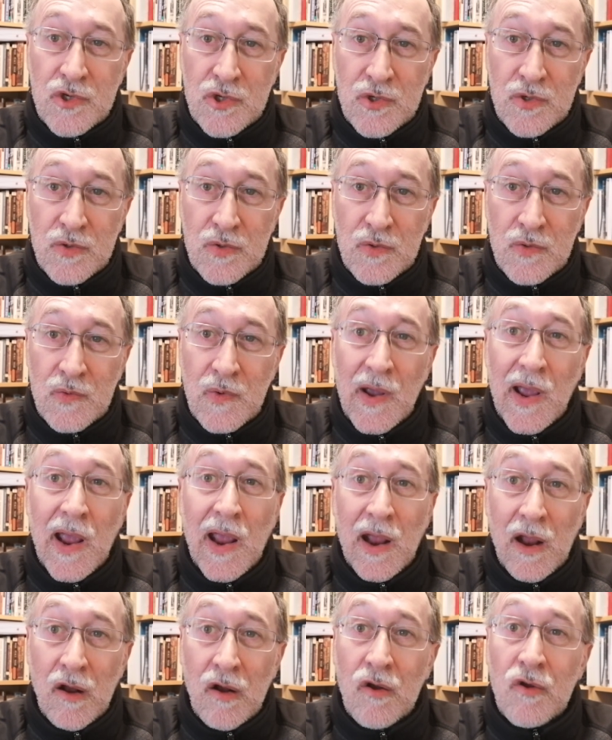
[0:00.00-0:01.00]
to
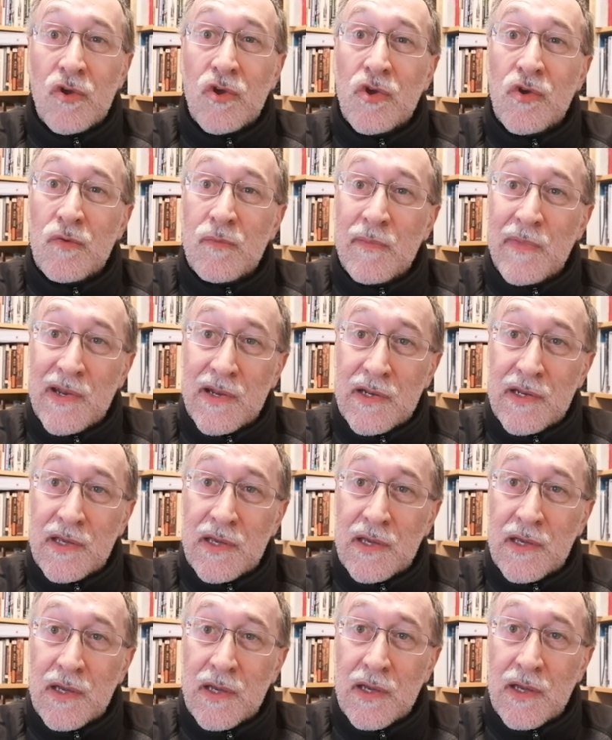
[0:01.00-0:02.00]
air
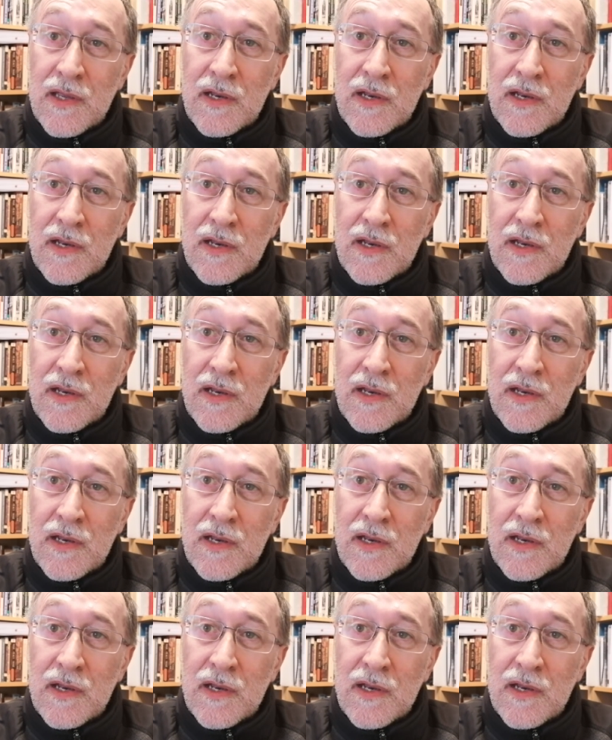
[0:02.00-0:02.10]
humidity.